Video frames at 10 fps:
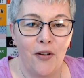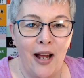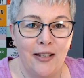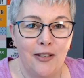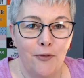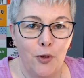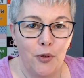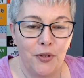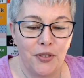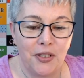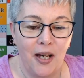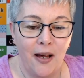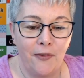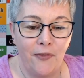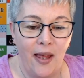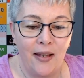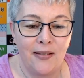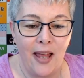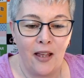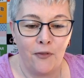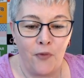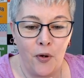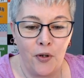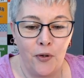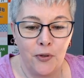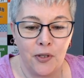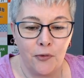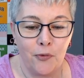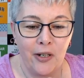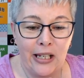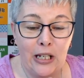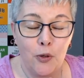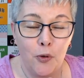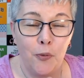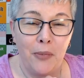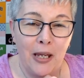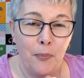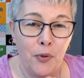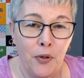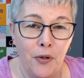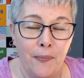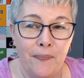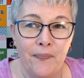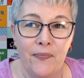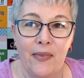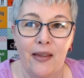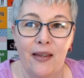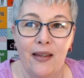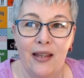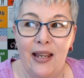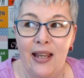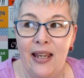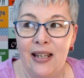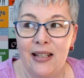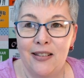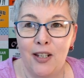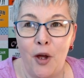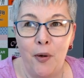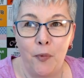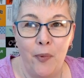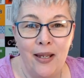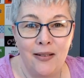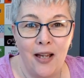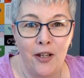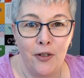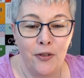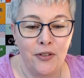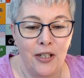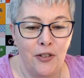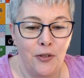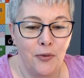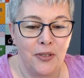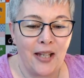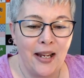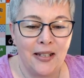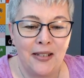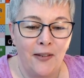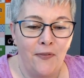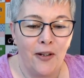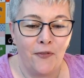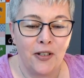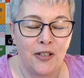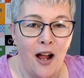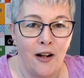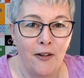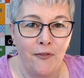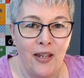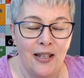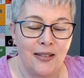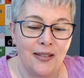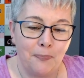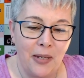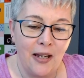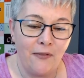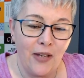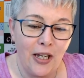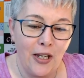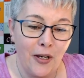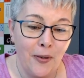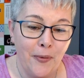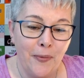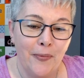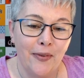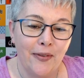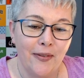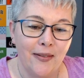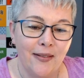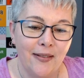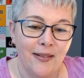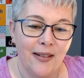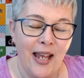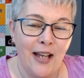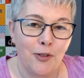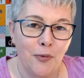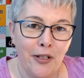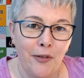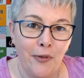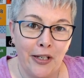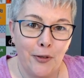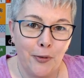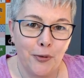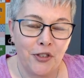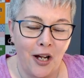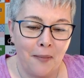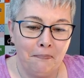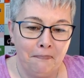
kinds of cool stuff and take photos of really cool people. He gets to go in wind tunnels and do scientific photography and speed video. He has a really, really cool job.